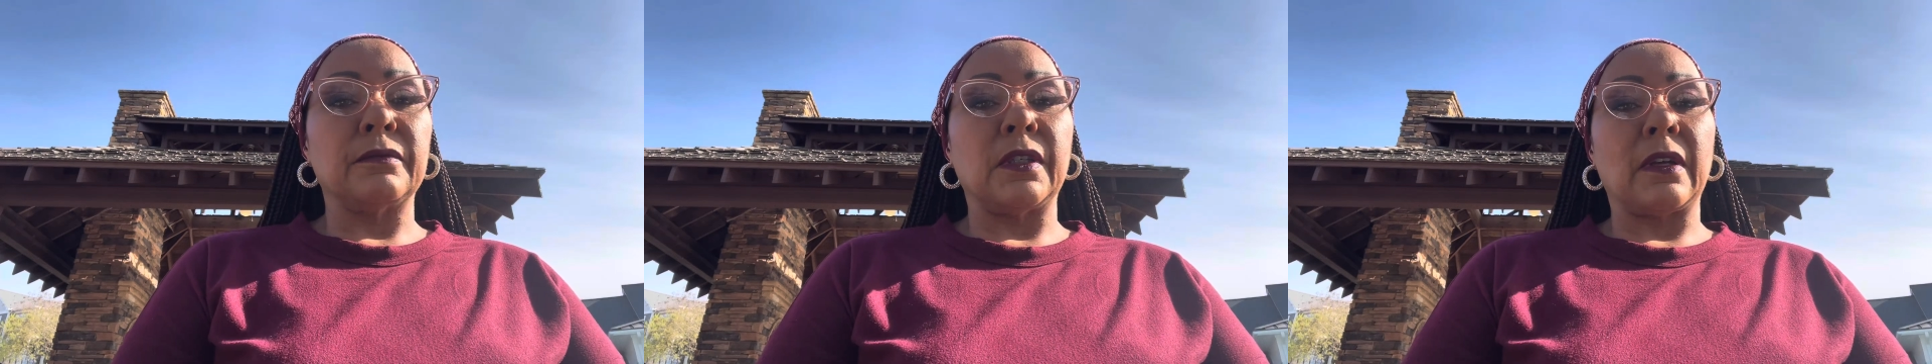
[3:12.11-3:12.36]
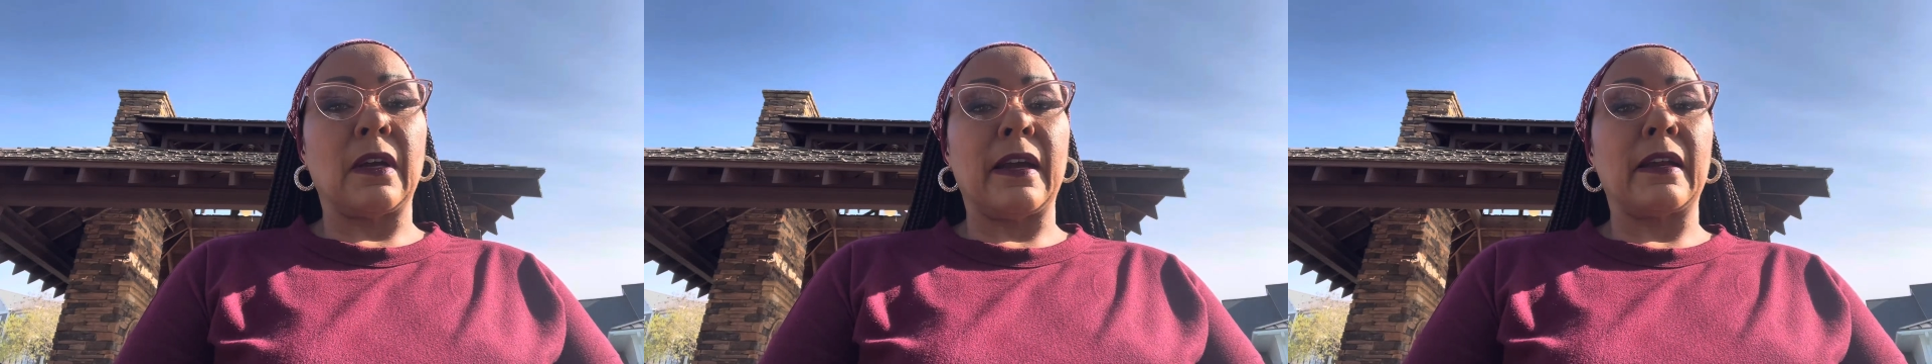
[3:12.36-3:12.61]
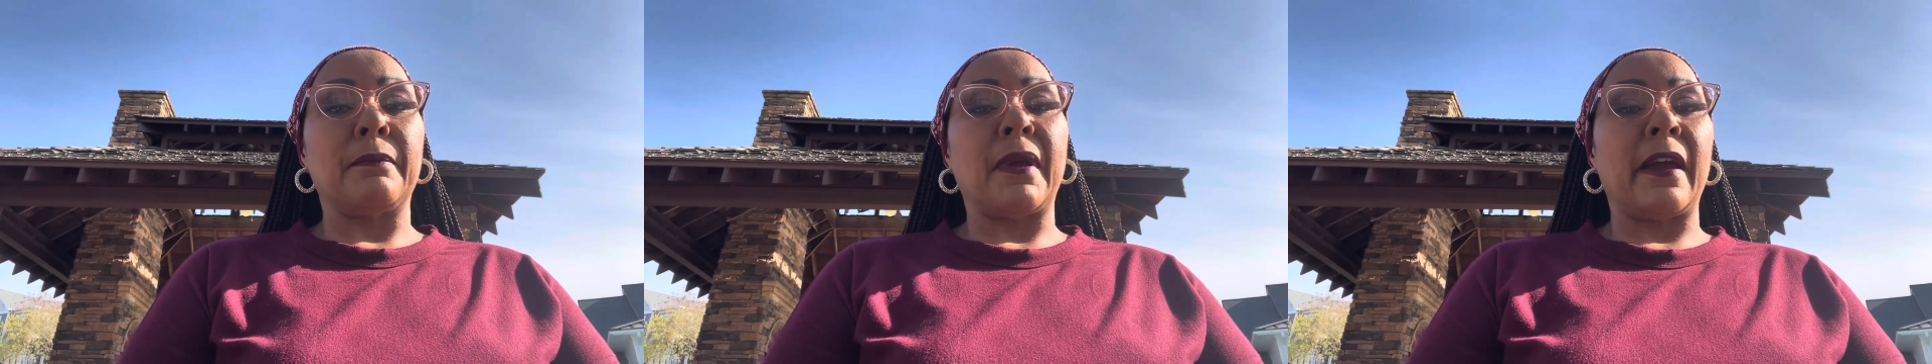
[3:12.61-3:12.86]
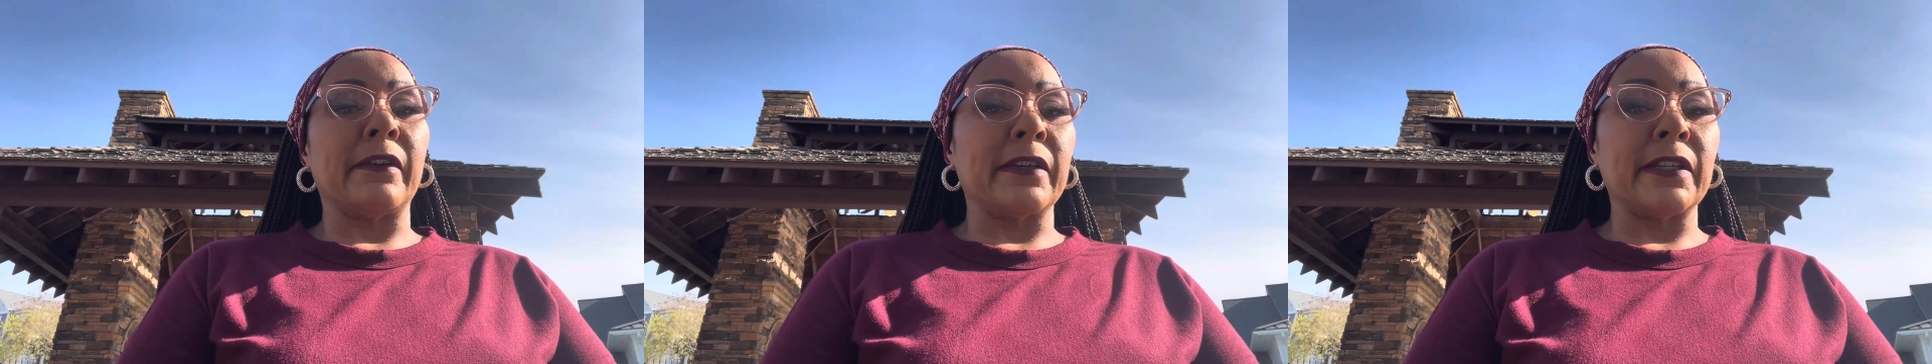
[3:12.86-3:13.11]
I had a
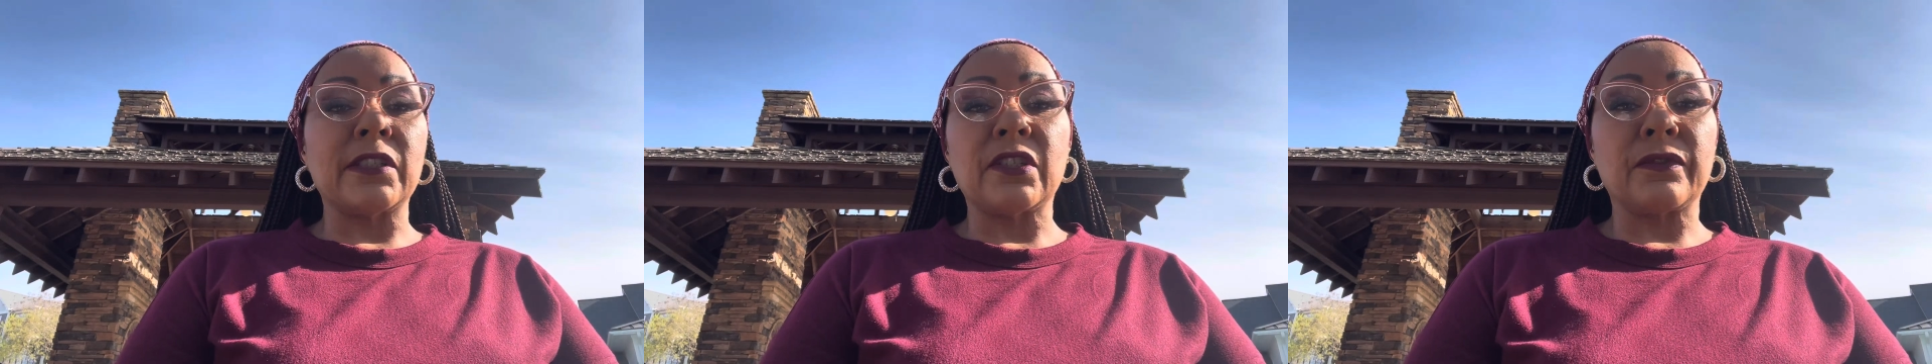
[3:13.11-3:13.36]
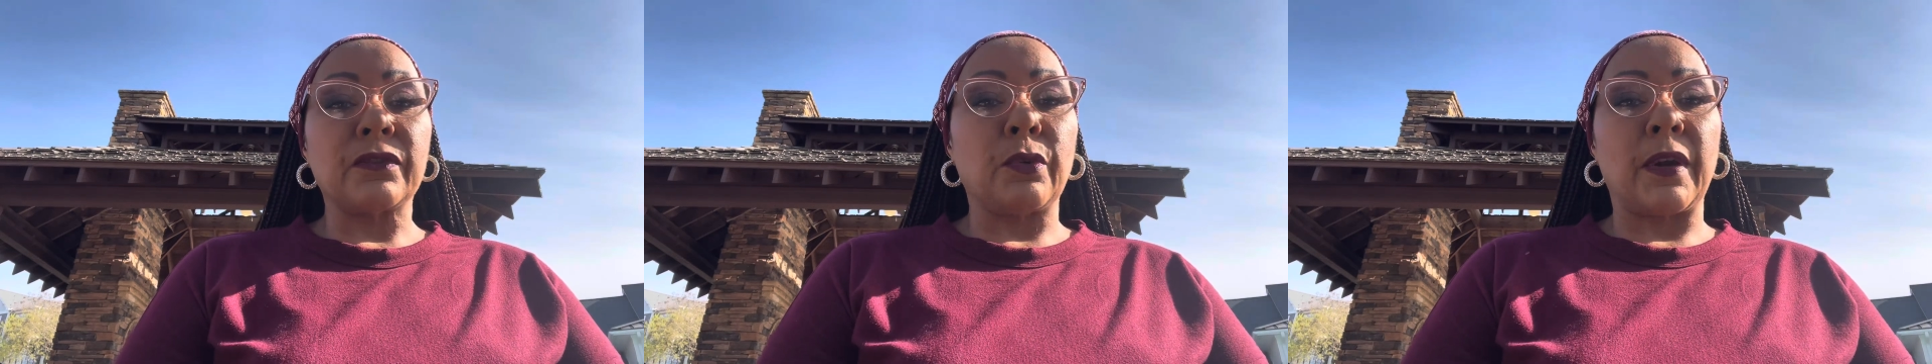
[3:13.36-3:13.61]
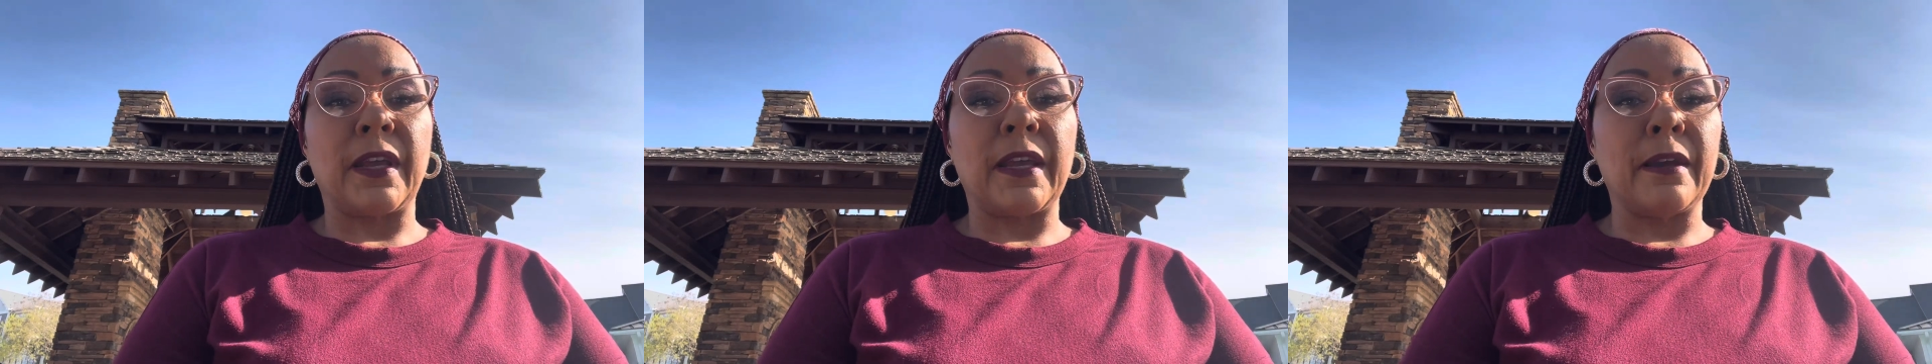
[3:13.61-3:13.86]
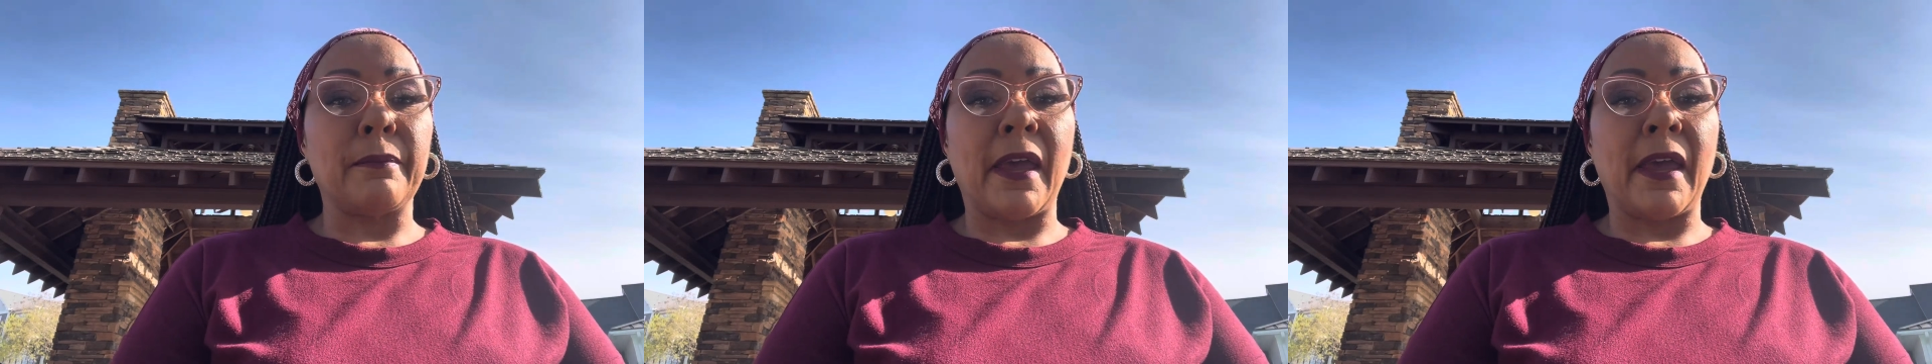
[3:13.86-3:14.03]
marriage, 20-year